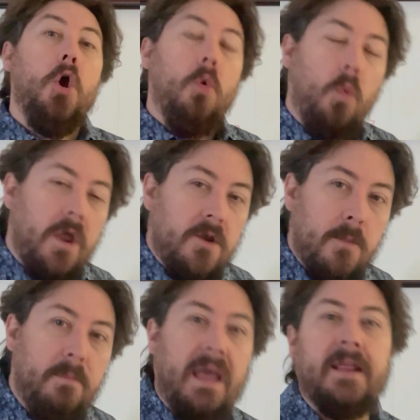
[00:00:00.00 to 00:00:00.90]
what you're
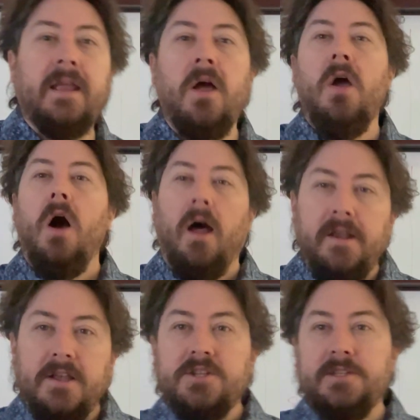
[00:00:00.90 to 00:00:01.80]
betting
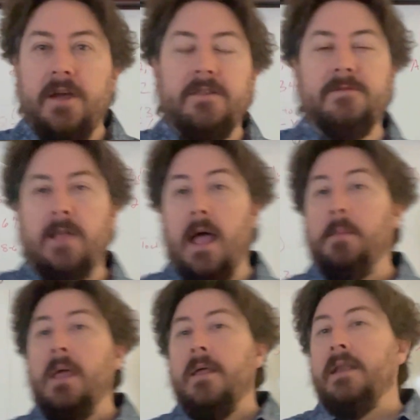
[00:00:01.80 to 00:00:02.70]
initially on the
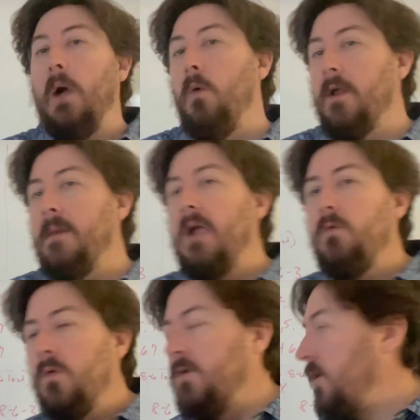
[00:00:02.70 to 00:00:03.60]
flop. Now, one of my
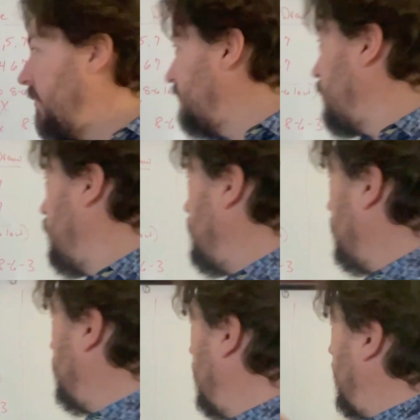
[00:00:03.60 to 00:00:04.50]
rules when
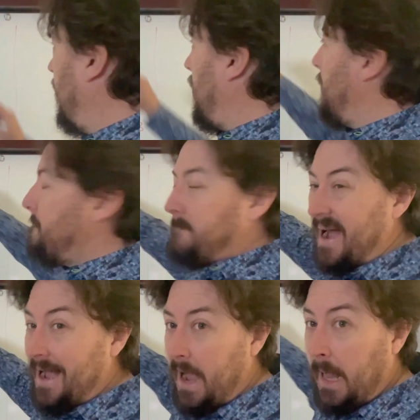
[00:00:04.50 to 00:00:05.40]
you're playing
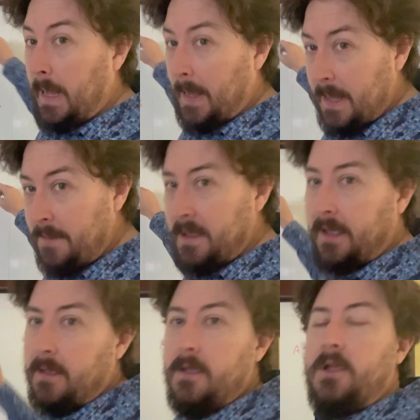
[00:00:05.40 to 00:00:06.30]
pot
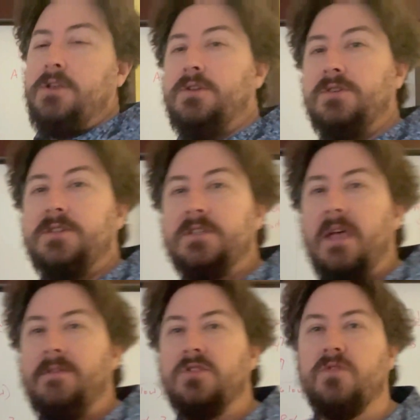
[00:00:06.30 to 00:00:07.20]
limit deuce to
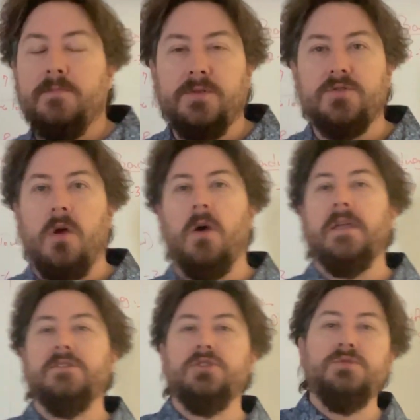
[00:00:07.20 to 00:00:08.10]
7 triple draw
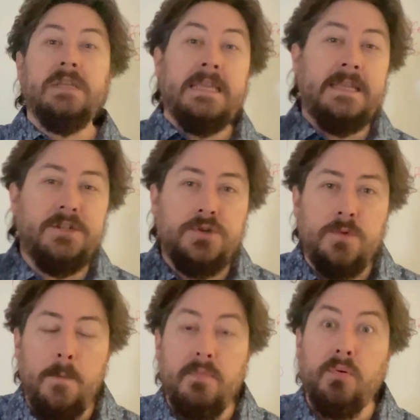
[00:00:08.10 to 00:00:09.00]
is you need to
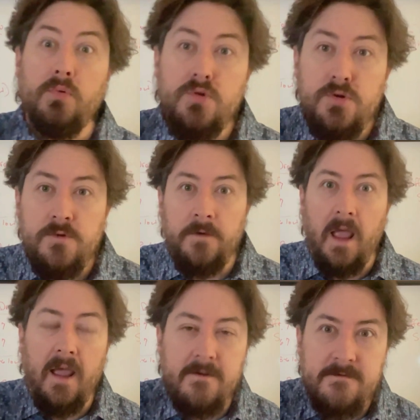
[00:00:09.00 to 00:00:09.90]
improve
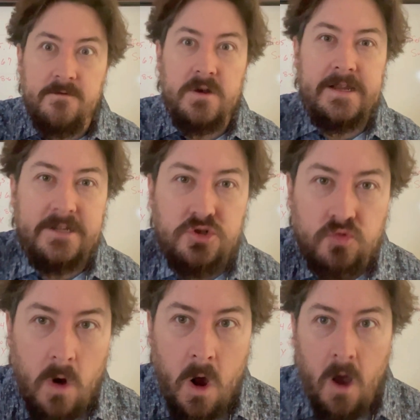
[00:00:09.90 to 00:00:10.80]
every
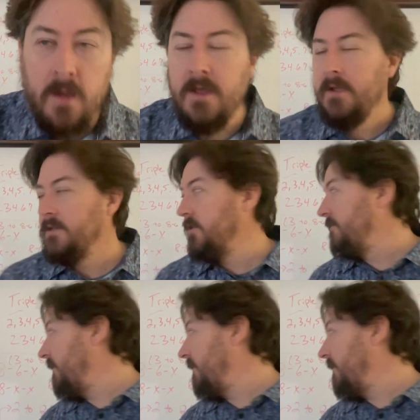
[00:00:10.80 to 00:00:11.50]
draw. So for